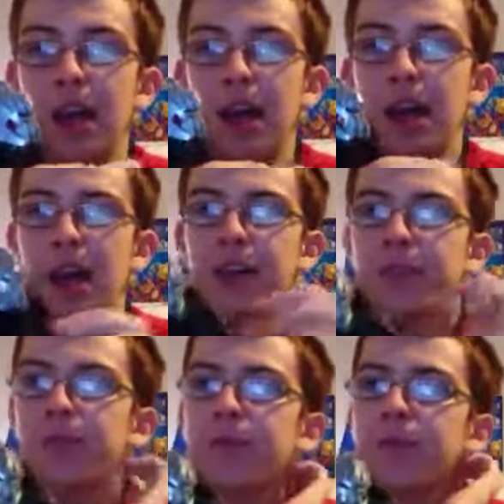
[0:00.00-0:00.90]
And
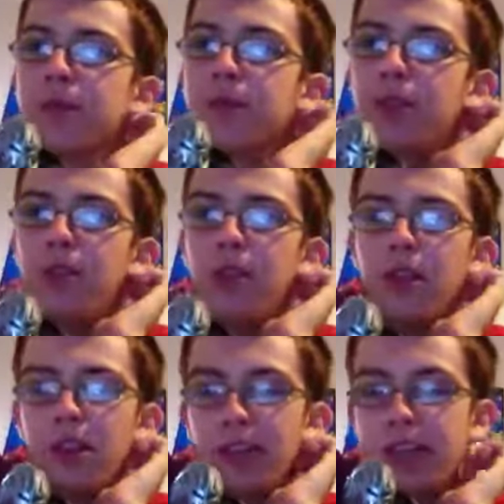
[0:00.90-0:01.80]

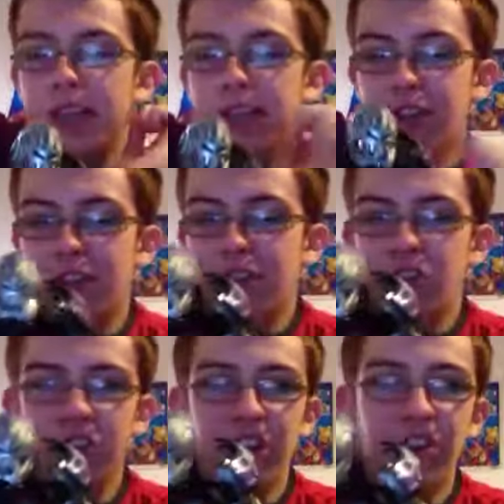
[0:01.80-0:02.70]
he
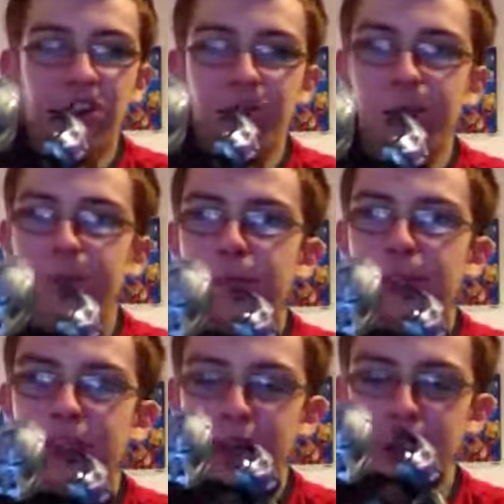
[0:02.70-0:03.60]
does
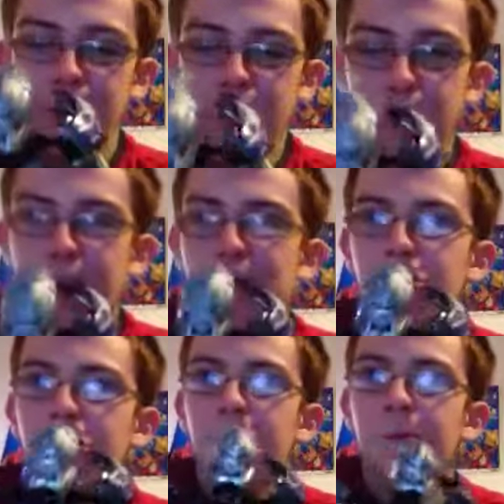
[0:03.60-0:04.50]
have the power
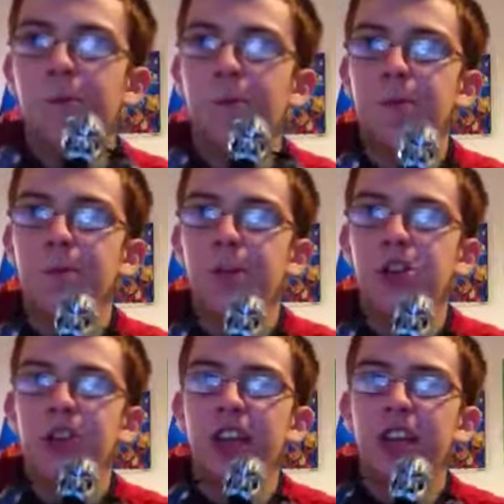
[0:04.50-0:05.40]
to
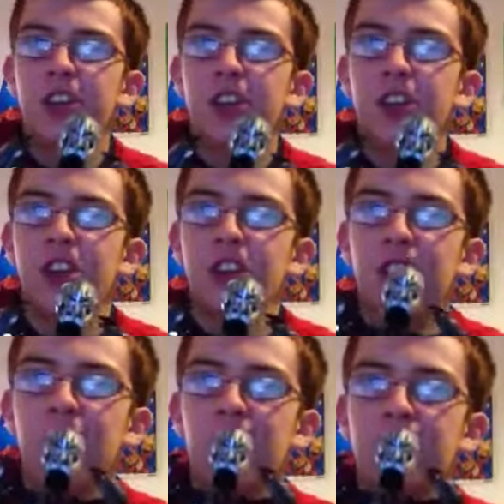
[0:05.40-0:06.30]
mutate his
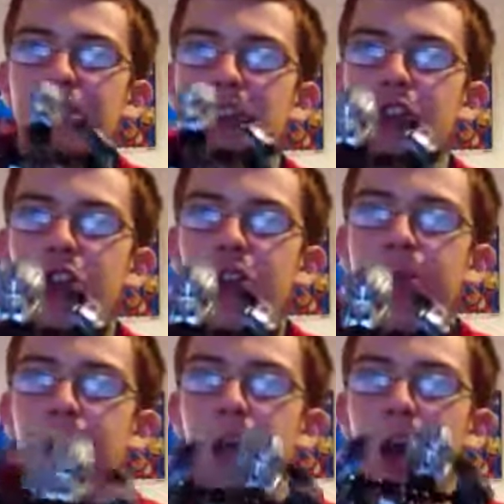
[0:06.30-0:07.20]
enemies into
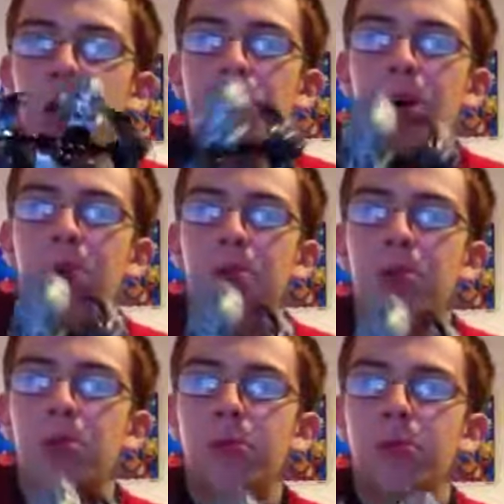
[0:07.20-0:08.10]

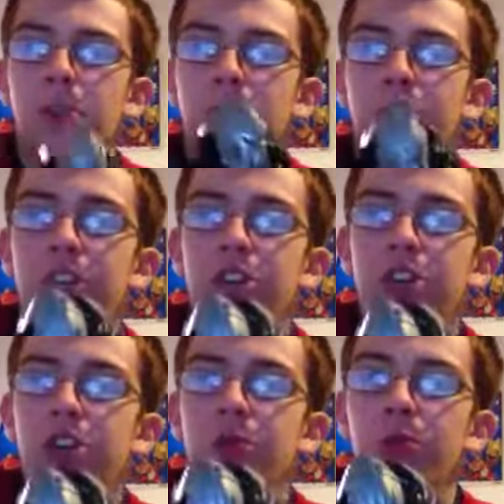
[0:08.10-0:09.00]
purple
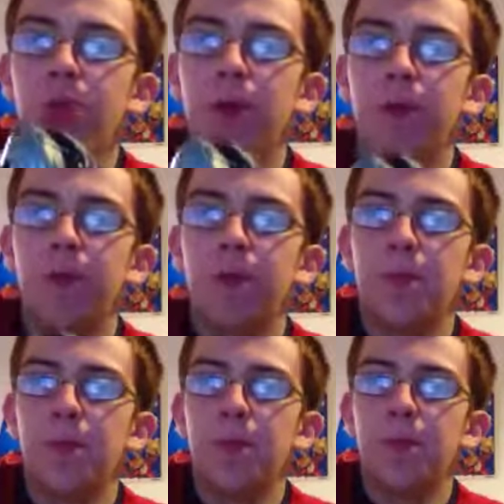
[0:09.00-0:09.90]
creatures with
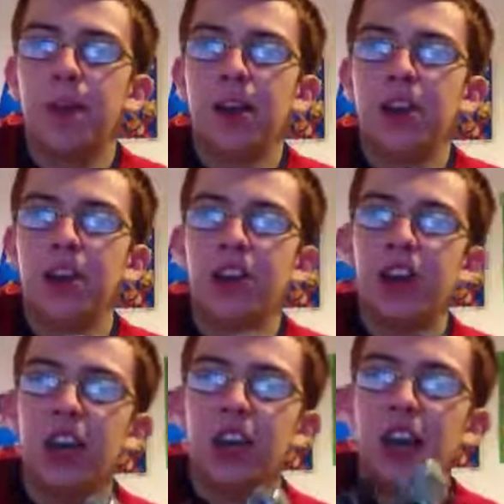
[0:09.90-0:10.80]
pink
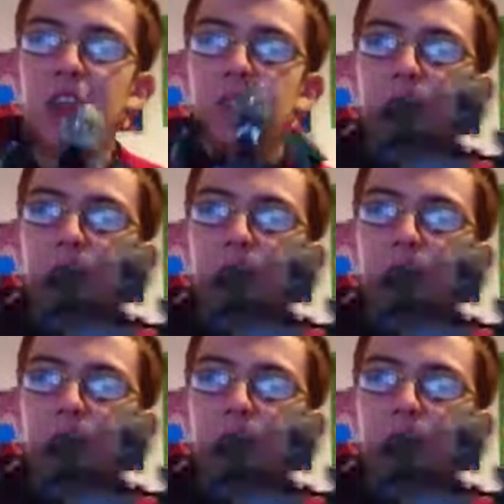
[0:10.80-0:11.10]
and